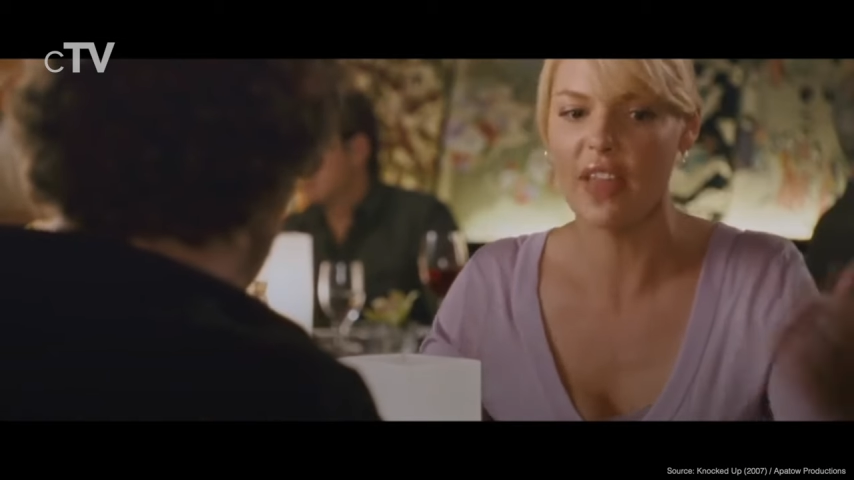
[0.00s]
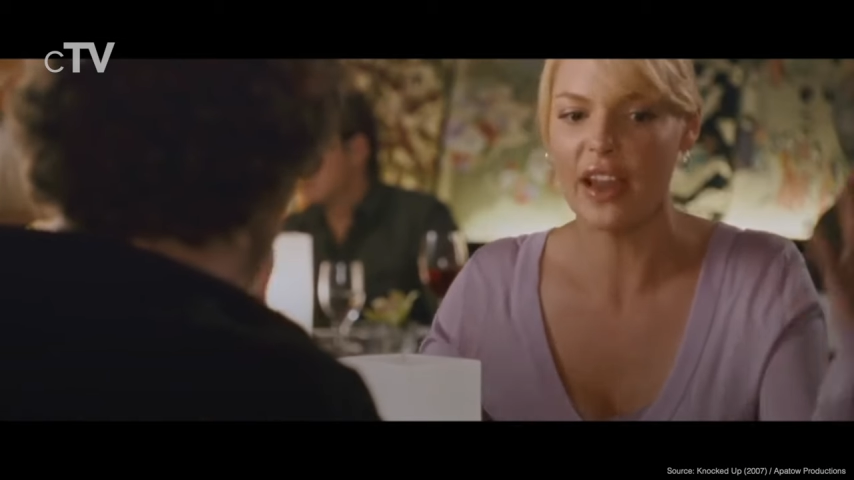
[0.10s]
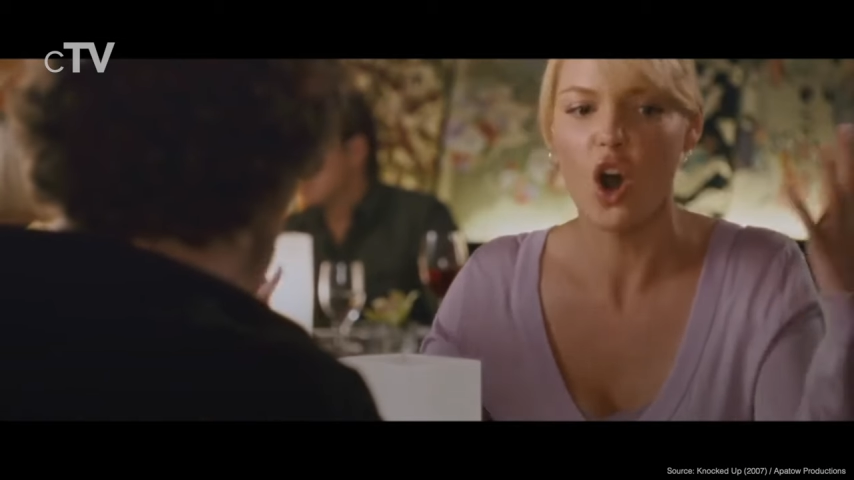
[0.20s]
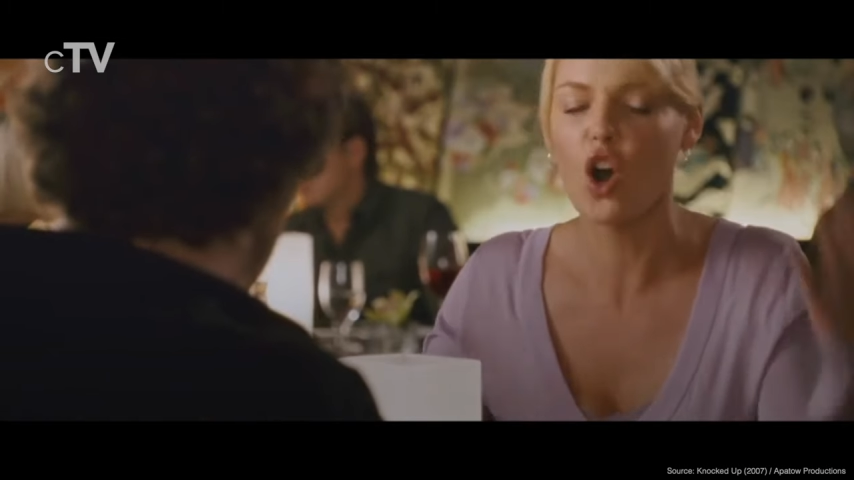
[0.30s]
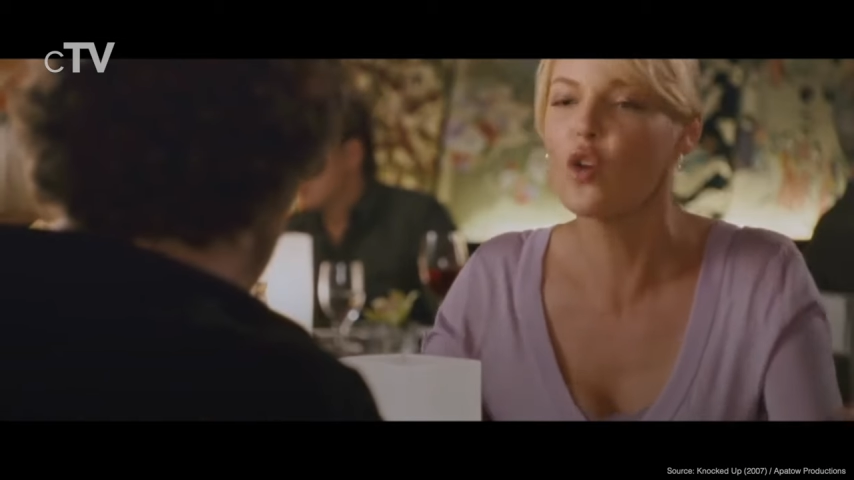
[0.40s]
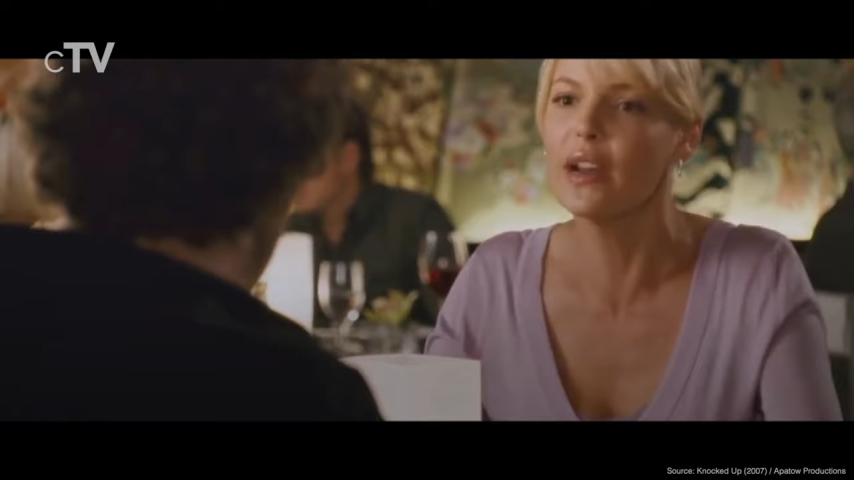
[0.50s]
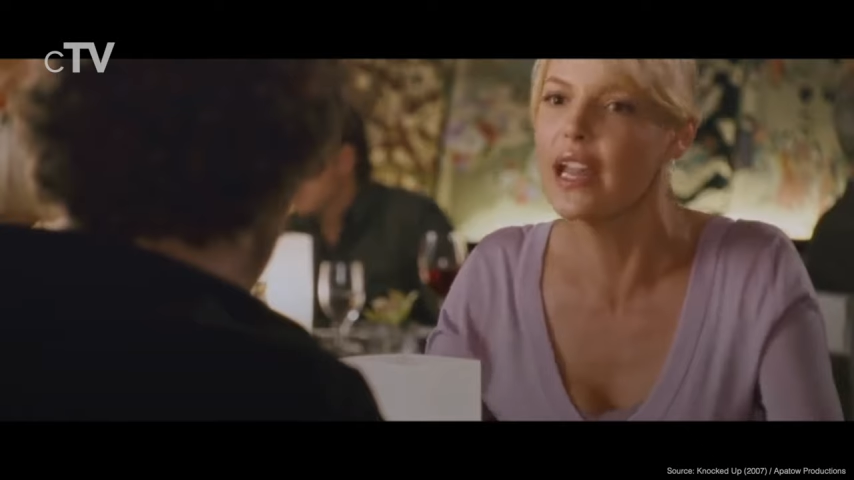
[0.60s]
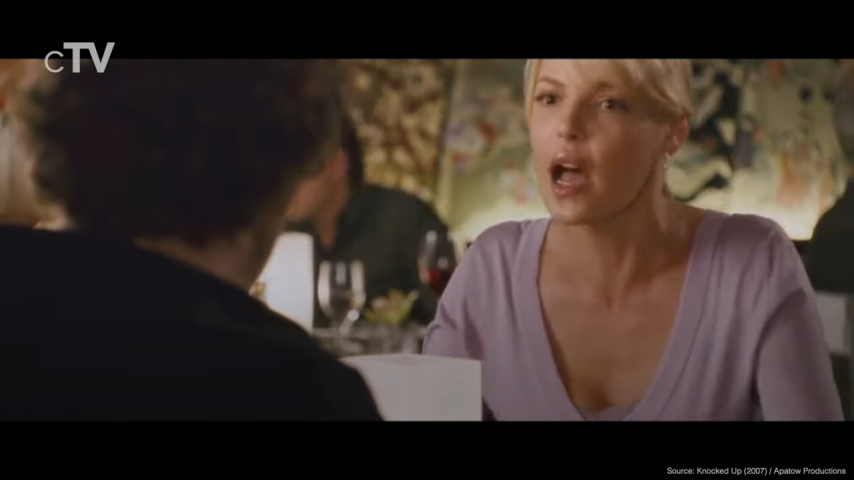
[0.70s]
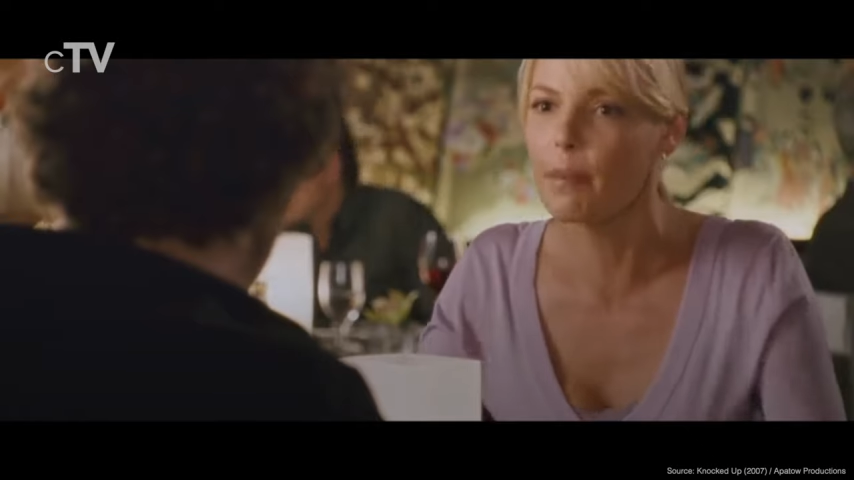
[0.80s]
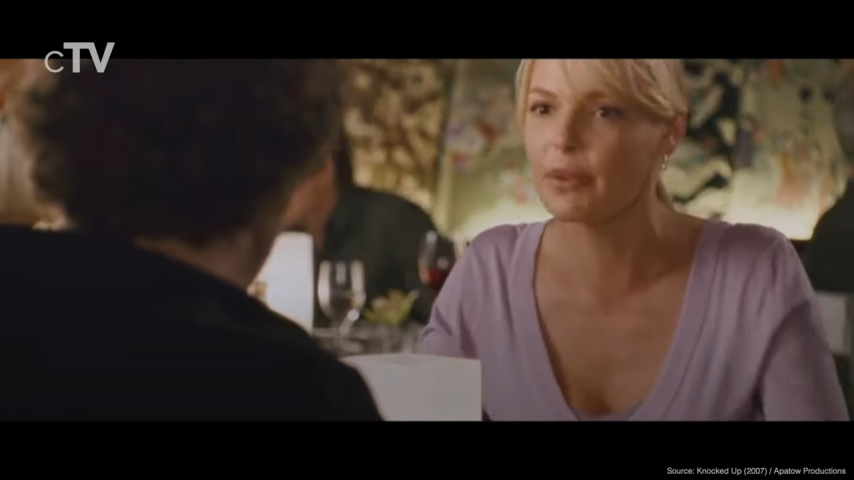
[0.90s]
like,
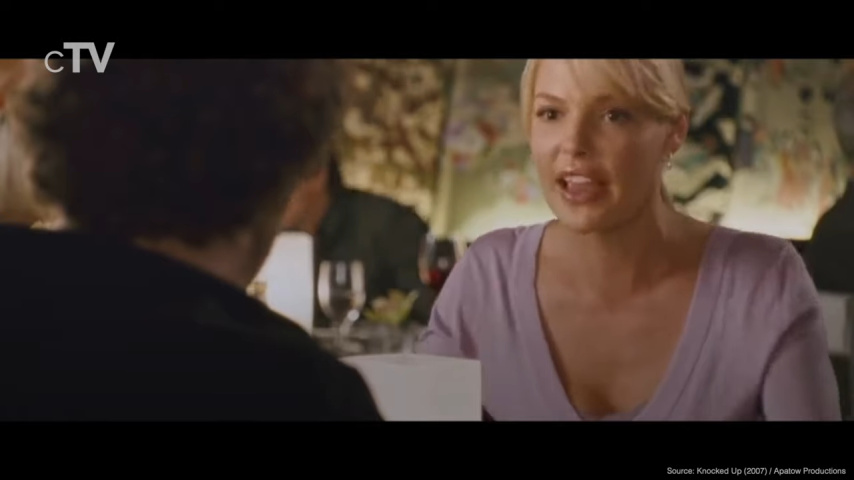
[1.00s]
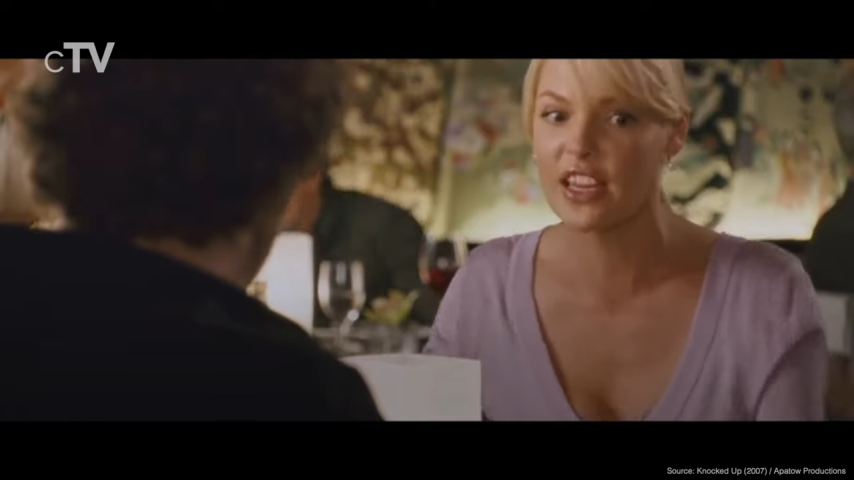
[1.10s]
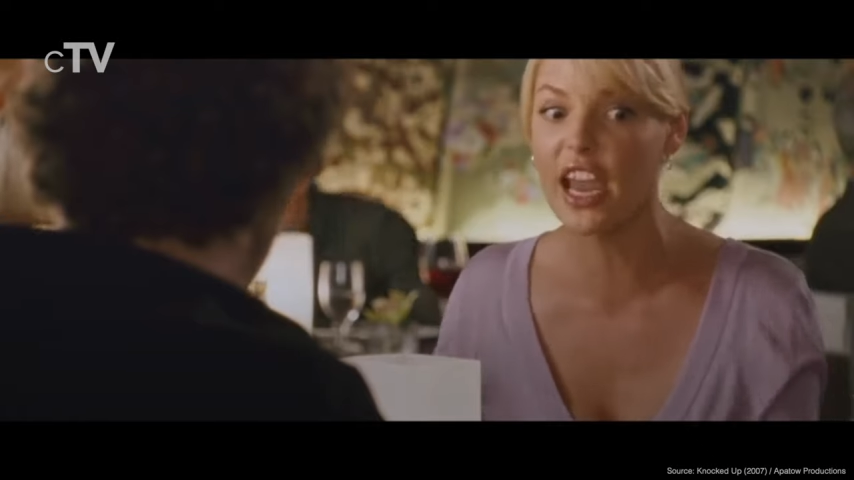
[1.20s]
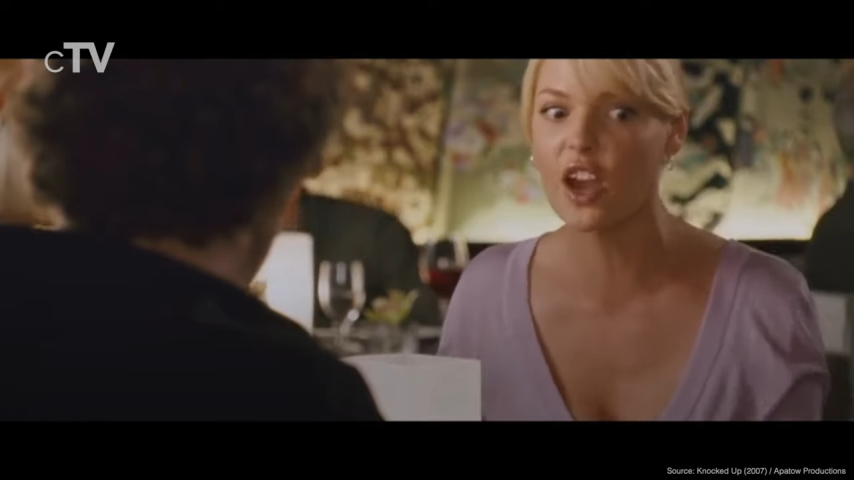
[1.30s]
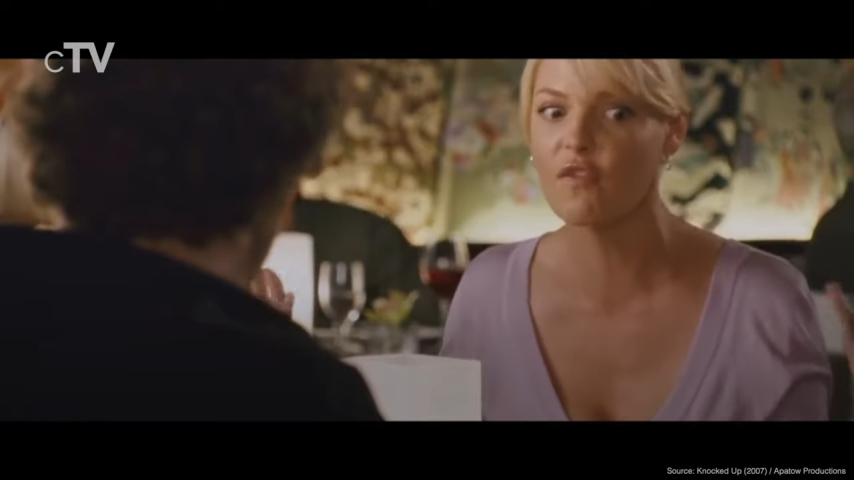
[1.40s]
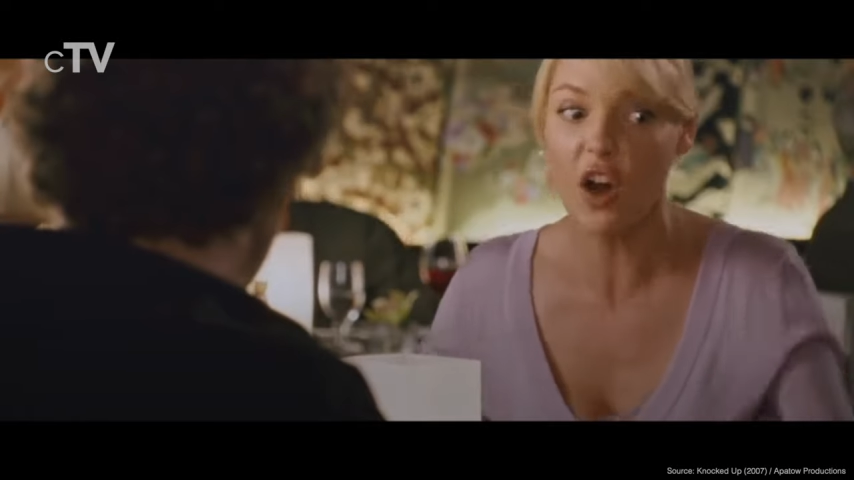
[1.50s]
hurry up, like, get